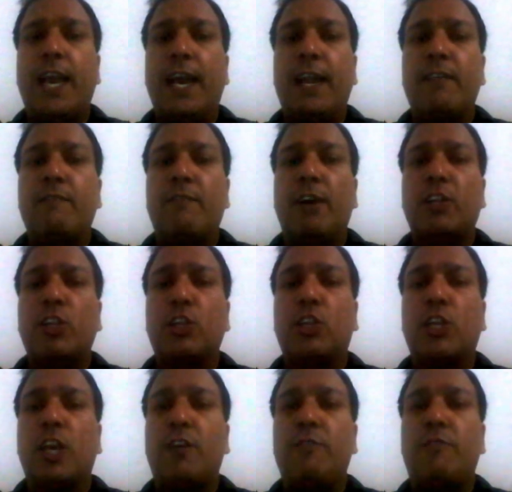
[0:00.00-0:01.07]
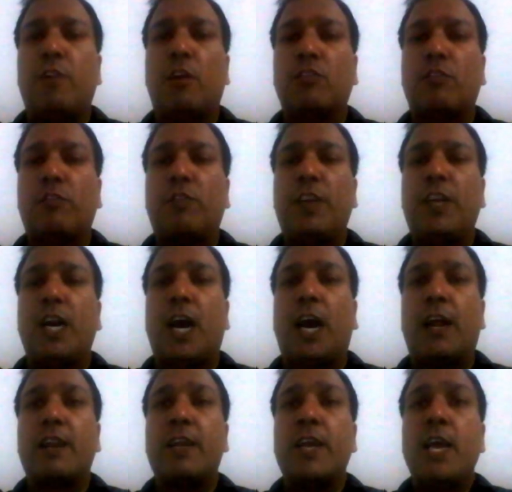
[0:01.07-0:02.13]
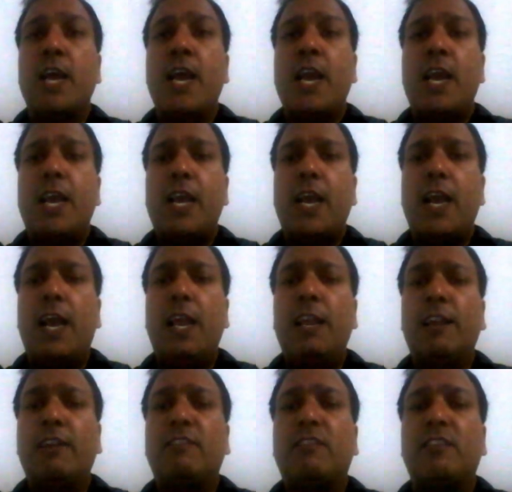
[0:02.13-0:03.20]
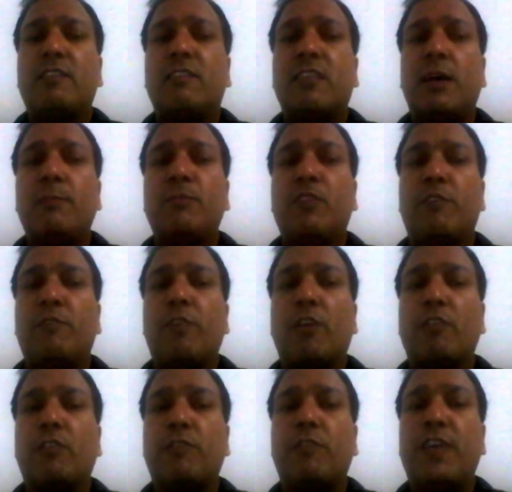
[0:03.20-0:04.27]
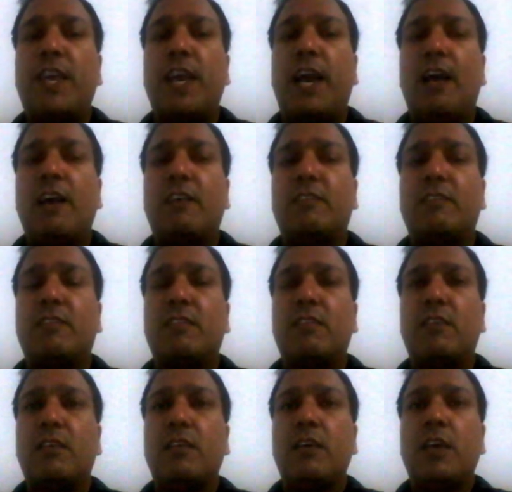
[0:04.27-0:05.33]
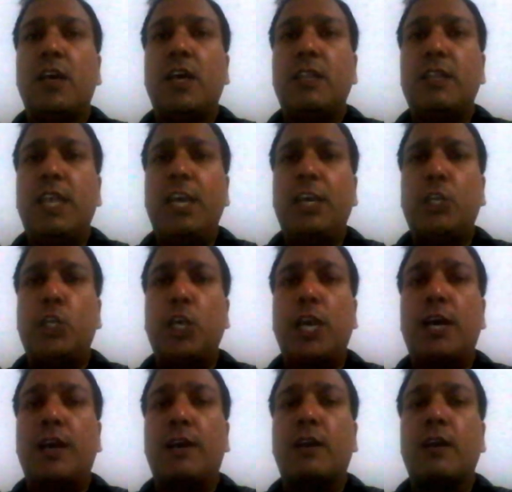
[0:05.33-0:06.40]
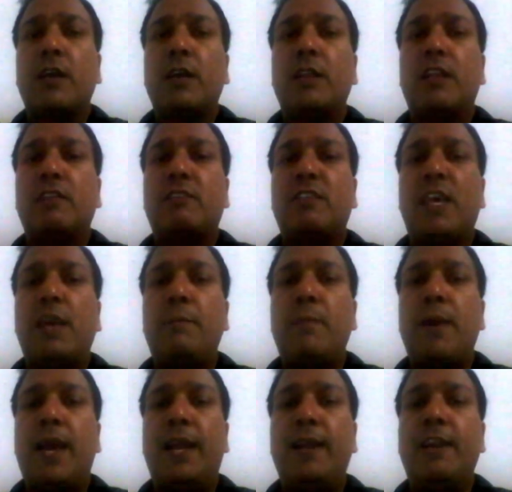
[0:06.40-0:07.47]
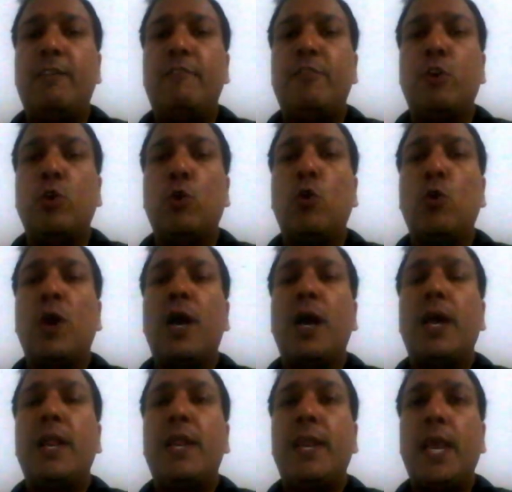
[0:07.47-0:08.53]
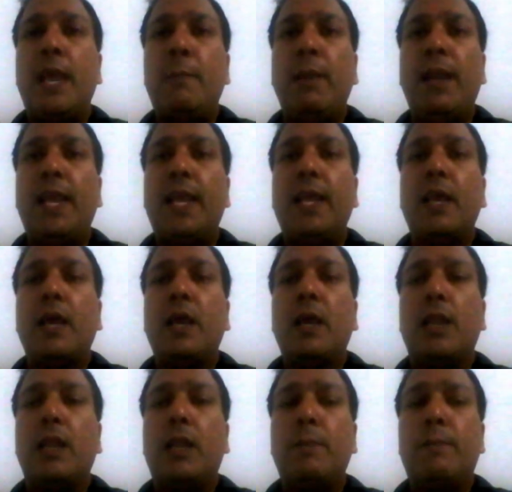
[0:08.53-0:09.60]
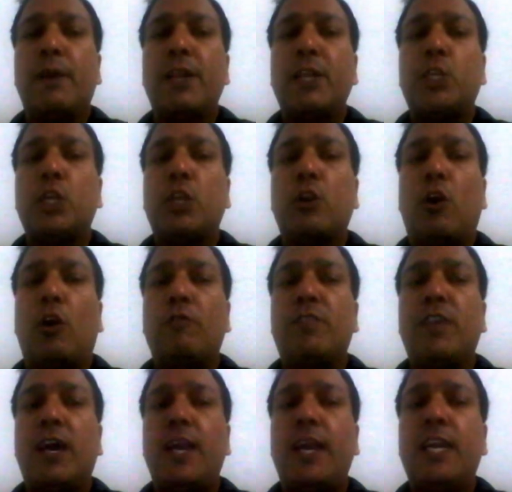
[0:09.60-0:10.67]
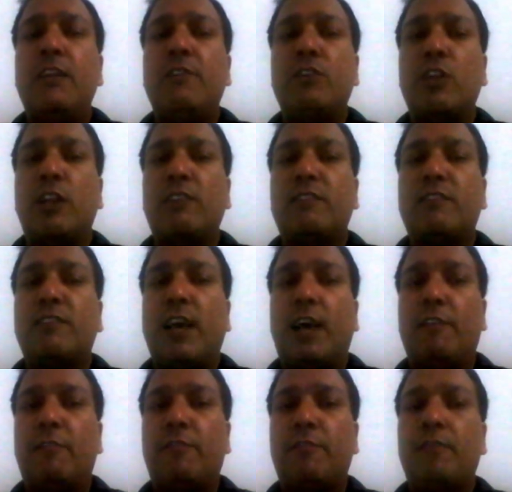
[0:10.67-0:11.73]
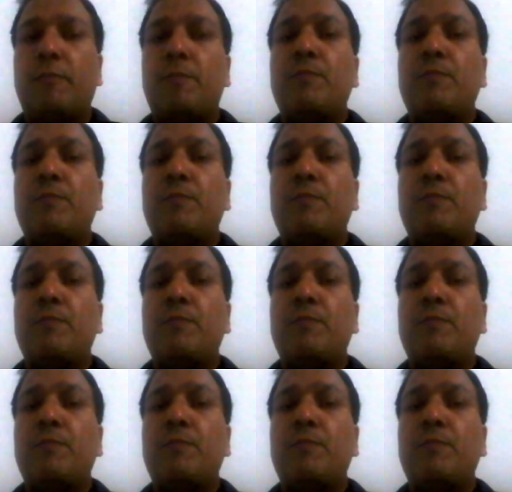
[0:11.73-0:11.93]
and Vaisesika philosophy are elite systems of philosophy as they share the same end in view, namely liberation of the individual self.